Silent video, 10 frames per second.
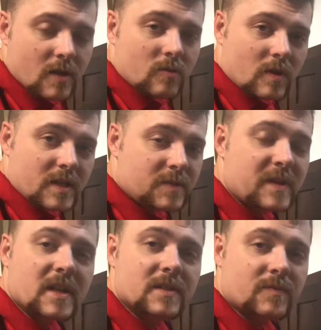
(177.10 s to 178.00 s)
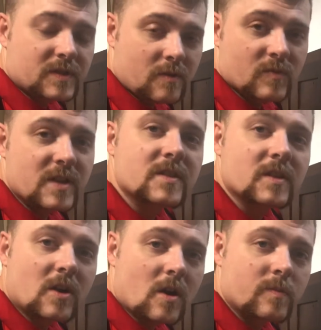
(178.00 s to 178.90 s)
Well, that's because for some
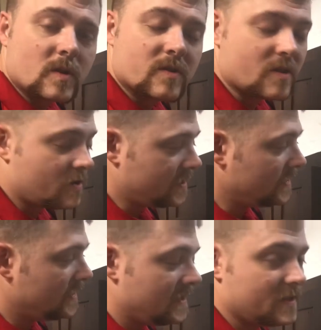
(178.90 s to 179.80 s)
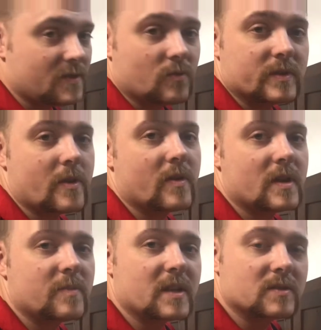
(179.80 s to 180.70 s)
reason the carpenter thought that this was
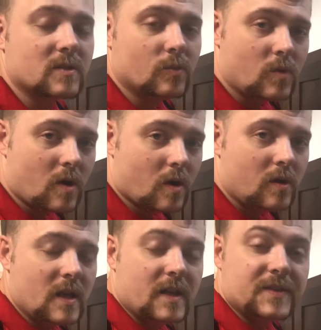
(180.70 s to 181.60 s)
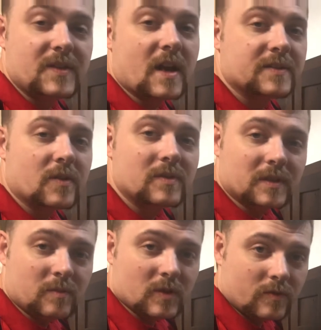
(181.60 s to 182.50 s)
going up against a wall. It's not, it's going
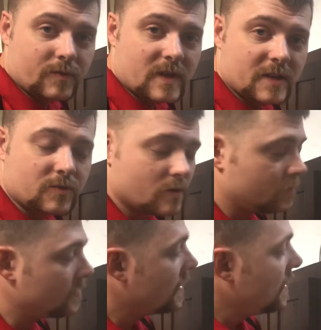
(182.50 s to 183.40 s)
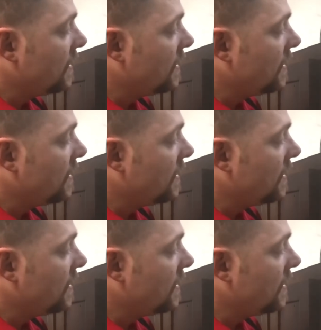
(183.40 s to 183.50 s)
in the middle of the restroom.